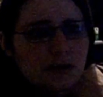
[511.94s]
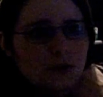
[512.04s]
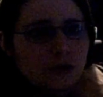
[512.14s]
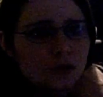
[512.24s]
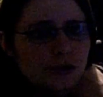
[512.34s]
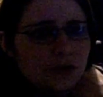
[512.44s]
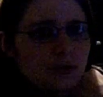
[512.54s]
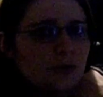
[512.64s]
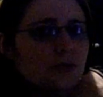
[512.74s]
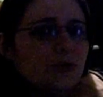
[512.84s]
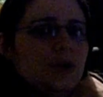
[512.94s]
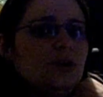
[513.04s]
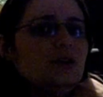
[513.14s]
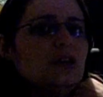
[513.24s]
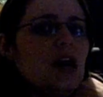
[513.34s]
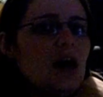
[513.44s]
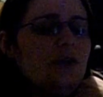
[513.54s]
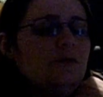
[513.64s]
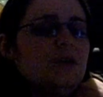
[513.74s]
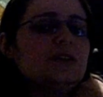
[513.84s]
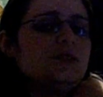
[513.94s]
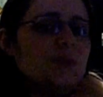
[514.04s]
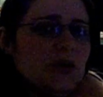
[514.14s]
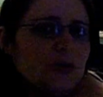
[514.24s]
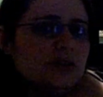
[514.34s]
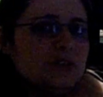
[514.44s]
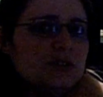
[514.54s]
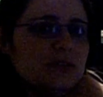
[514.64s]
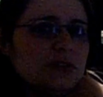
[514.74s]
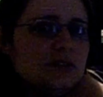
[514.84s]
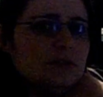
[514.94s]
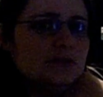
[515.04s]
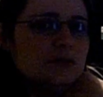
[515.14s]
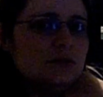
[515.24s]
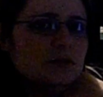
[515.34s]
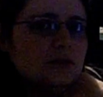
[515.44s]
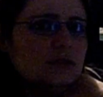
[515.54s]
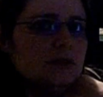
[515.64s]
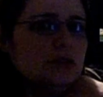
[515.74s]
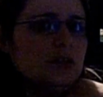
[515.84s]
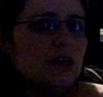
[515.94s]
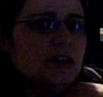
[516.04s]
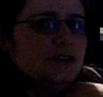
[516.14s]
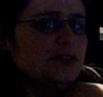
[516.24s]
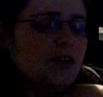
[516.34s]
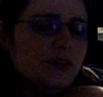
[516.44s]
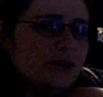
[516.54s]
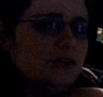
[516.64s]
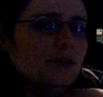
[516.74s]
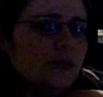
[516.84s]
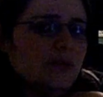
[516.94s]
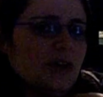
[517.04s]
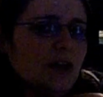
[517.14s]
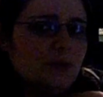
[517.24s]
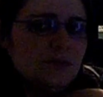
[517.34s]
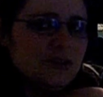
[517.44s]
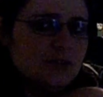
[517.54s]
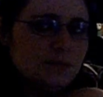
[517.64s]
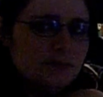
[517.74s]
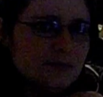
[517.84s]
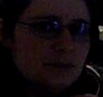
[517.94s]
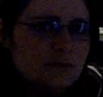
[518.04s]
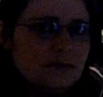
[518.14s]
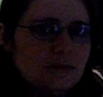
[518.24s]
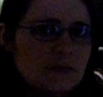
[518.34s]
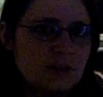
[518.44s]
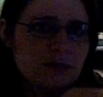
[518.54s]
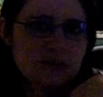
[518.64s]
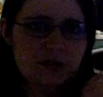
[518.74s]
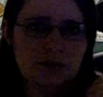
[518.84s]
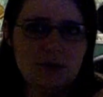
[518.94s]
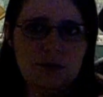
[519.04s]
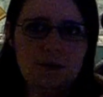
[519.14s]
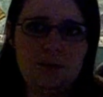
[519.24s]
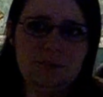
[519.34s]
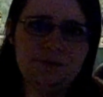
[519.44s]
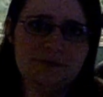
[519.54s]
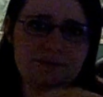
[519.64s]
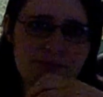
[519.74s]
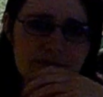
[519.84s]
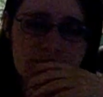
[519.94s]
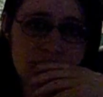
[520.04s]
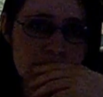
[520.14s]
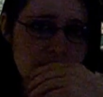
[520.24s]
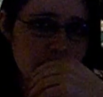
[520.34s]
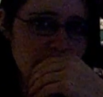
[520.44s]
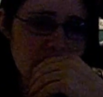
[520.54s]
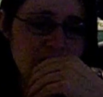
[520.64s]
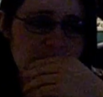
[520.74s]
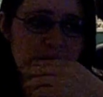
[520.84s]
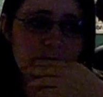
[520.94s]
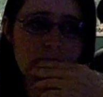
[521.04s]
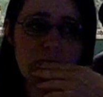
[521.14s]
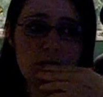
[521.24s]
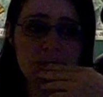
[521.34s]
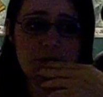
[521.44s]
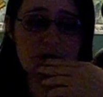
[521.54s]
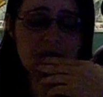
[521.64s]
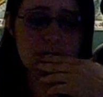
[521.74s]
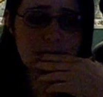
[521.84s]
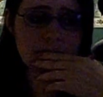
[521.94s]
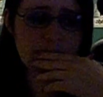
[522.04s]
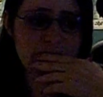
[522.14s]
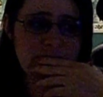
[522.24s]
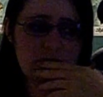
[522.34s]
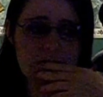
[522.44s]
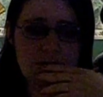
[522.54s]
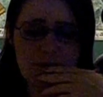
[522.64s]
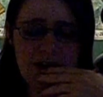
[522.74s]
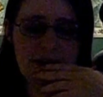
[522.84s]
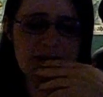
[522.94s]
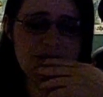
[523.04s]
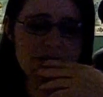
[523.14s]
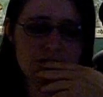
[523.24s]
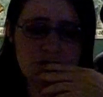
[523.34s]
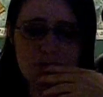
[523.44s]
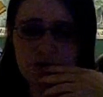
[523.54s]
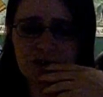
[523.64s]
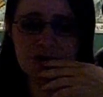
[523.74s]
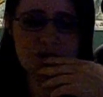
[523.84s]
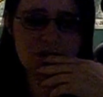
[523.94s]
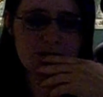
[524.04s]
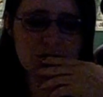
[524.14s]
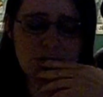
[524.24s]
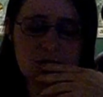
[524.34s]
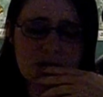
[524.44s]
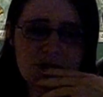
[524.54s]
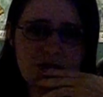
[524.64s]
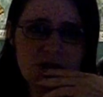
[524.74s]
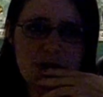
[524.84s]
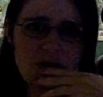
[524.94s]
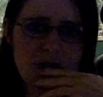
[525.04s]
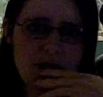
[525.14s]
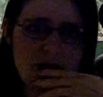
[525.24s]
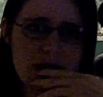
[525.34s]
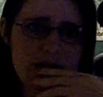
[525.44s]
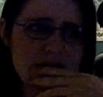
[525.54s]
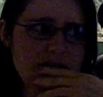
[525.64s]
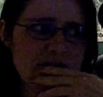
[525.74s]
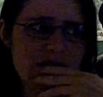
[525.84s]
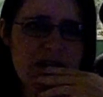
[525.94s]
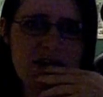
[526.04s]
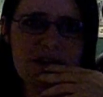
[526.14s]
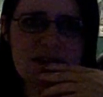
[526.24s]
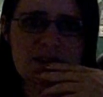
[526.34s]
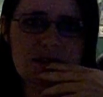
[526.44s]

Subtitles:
learned through real life experiences. Has nothing to do with the games. So these people who are bullied and harassed and tortured in schools, that